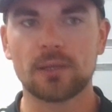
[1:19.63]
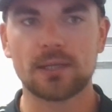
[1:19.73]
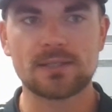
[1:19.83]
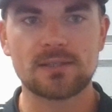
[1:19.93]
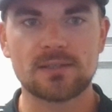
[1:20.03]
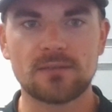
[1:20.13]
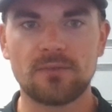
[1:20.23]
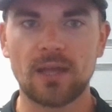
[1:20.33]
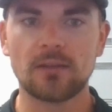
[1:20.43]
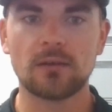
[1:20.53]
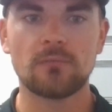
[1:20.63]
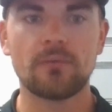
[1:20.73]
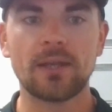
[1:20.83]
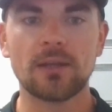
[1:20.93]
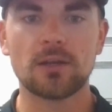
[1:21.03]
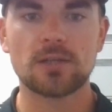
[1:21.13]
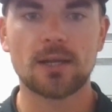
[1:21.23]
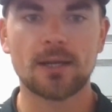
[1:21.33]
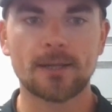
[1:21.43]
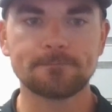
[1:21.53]
Like I said, it's on
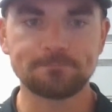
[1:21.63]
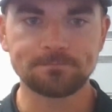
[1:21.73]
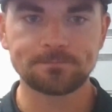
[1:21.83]
Vanguard.com.